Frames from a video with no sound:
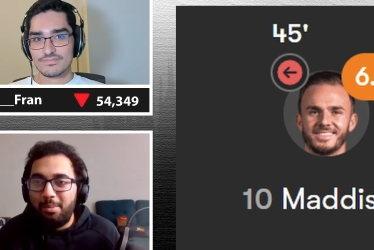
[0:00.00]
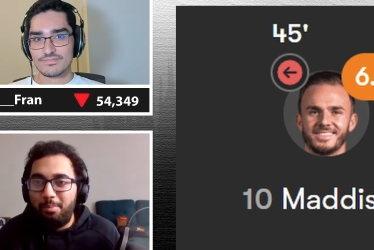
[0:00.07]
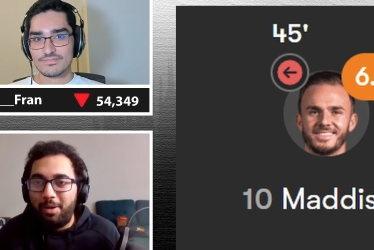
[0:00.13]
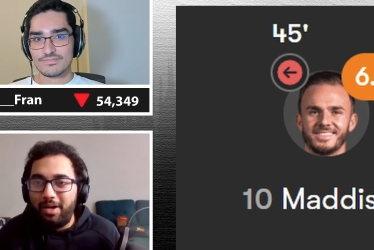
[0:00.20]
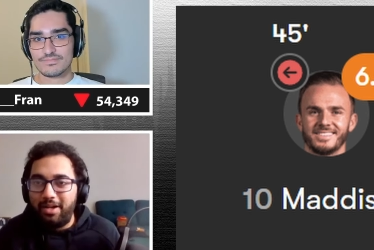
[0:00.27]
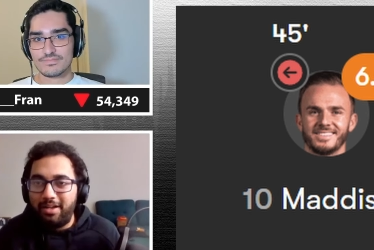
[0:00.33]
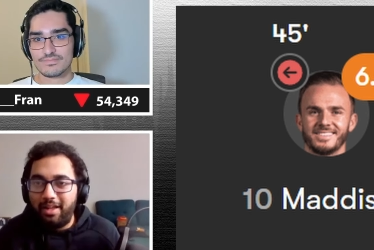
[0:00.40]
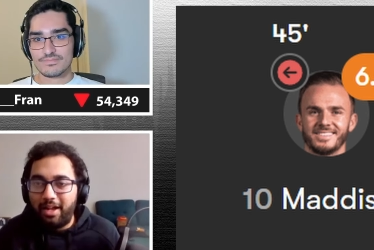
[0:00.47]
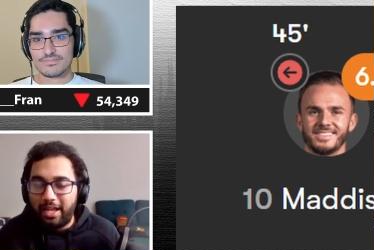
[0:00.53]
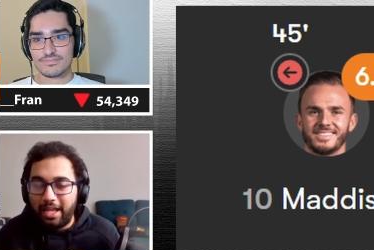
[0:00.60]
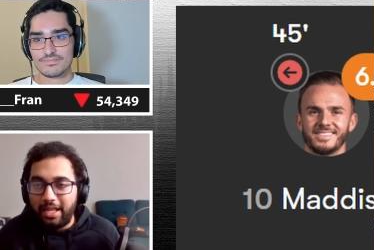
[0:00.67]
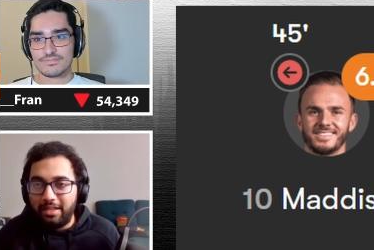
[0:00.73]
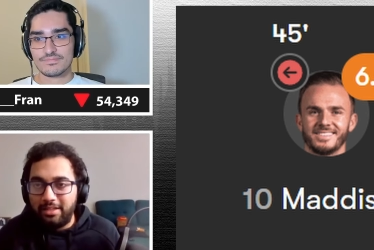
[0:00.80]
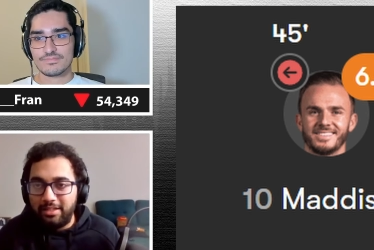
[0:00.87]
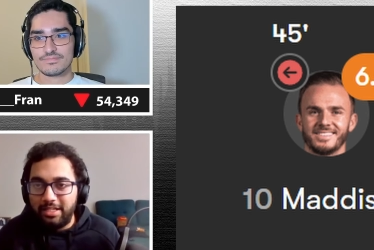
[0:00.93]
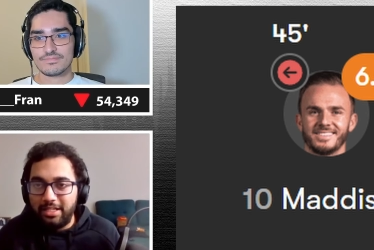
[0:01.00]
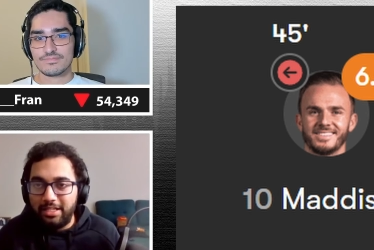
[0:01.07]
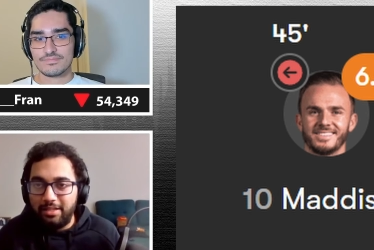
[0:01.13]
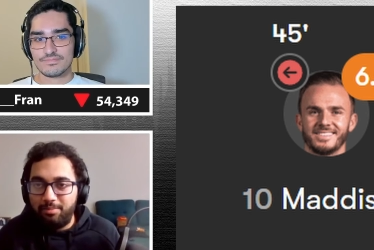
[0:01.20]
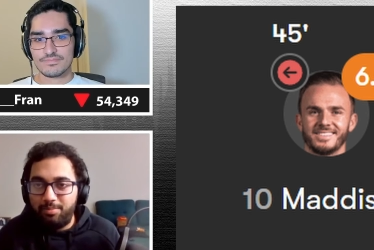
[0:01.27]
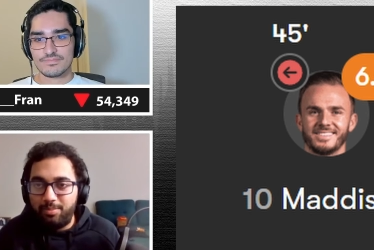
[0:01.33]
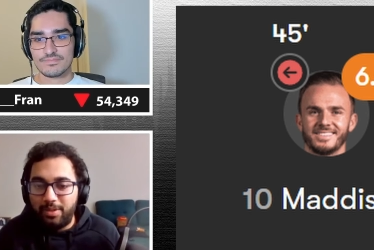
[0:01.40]
Speaker 1: but again,
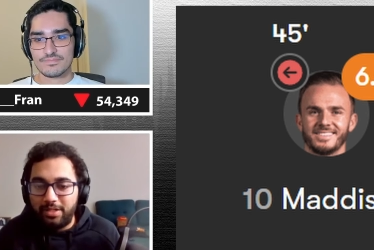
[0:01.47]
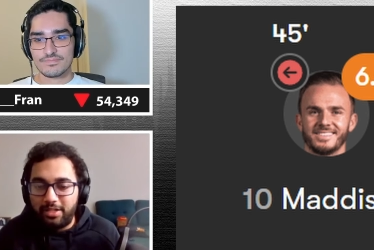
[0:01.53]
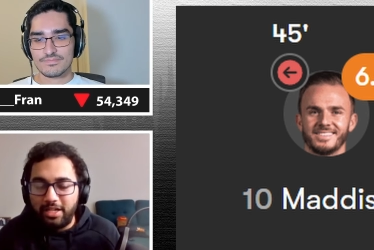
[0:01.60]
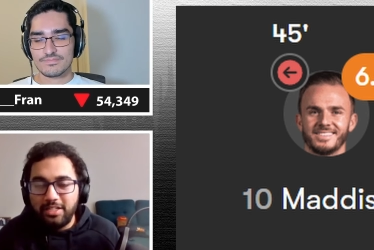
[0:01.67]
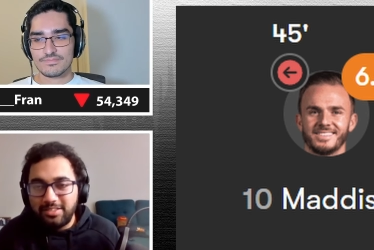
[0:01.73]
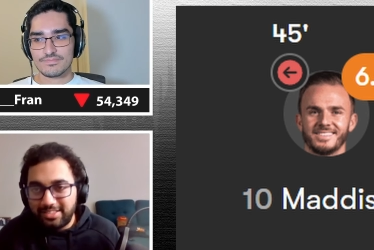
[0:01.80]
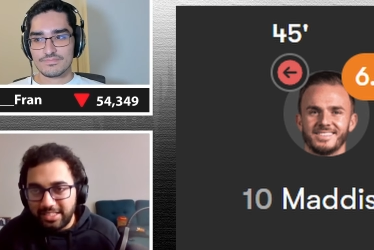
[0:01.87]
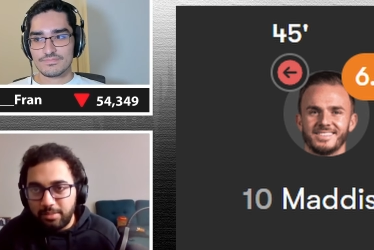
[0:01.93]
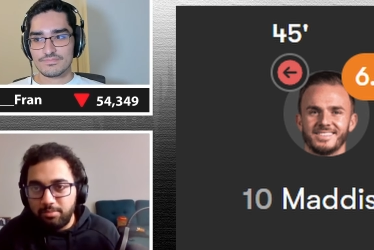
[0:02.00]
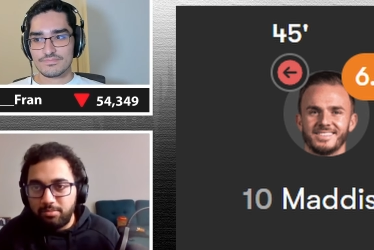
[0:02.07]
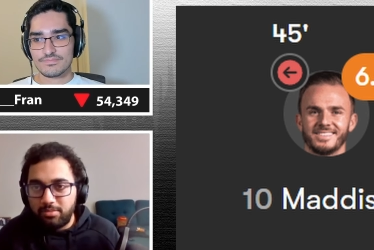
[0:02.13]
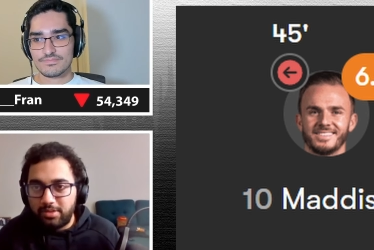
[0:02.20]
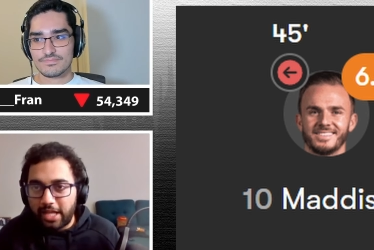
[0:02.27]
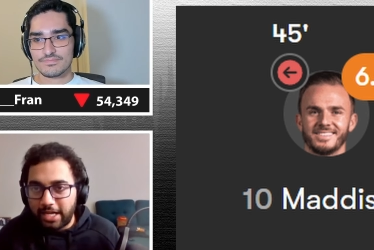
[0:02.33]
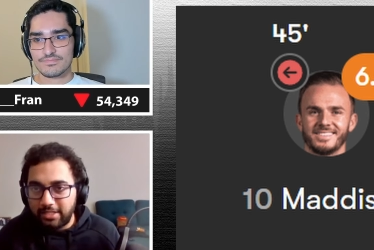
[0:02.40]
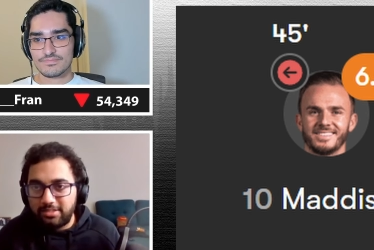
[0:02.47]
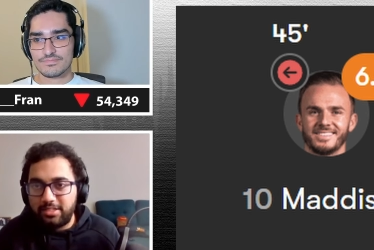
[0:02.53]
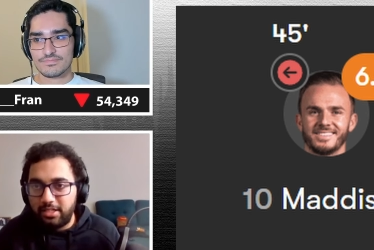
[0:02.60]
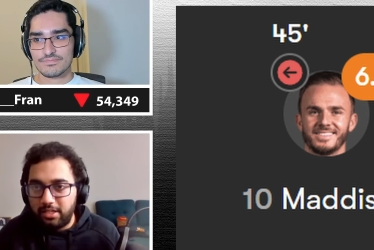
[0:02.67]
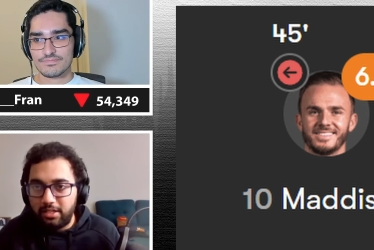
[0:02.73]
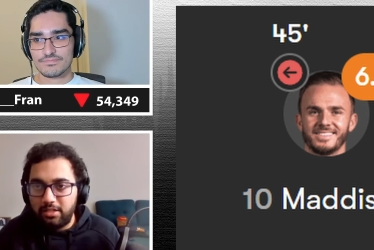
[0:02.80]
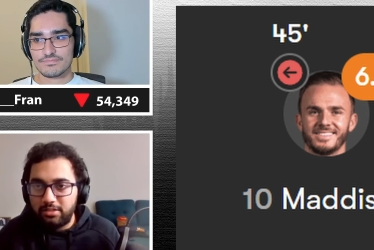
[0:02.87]
it didn't seem that
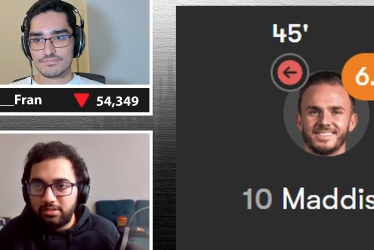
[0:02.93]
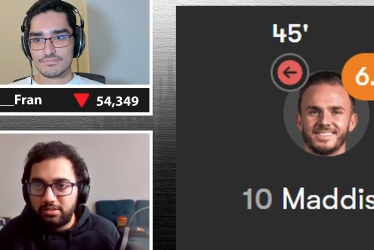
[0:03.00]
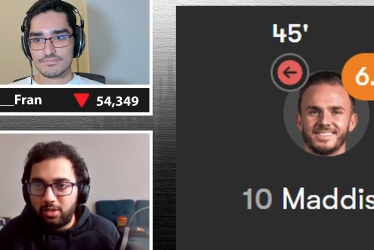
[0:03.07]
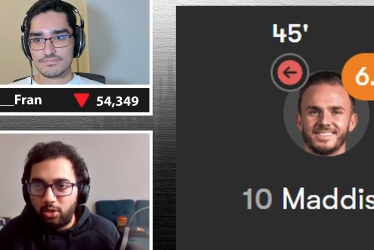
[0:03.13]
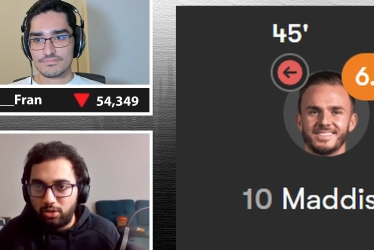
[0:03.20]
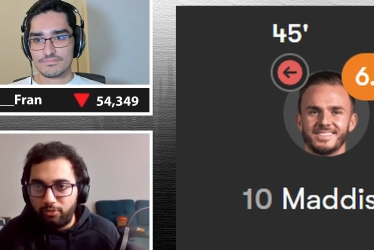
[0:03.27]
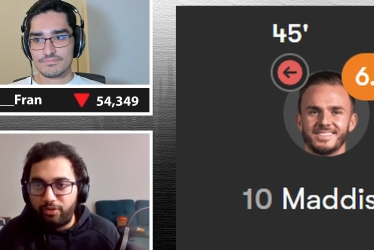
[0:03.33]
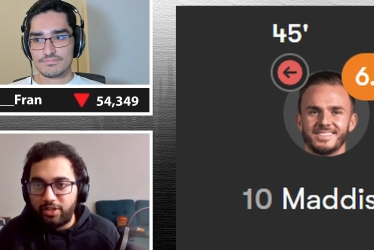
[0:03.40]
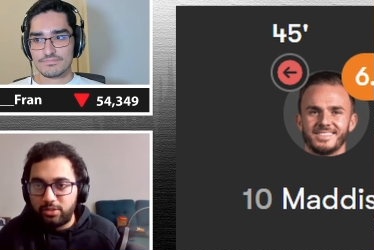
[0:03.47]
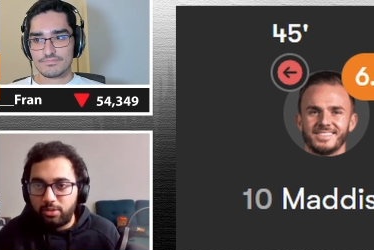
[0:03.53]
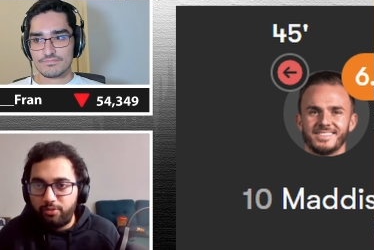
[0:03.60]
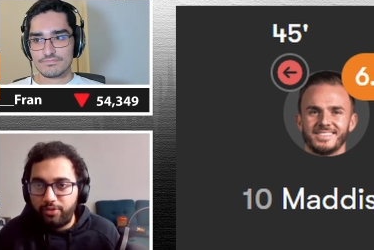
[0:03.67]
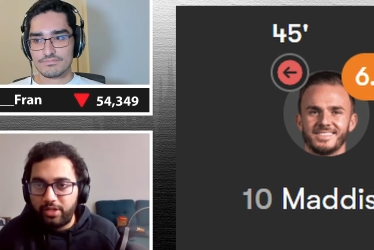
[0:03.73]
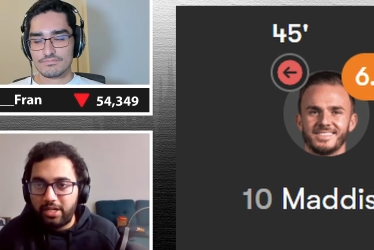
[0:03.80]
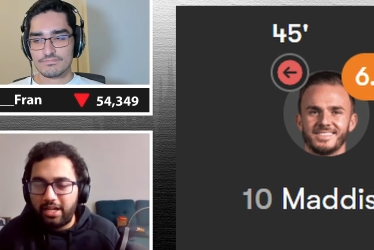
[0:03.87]
serious on the face of it.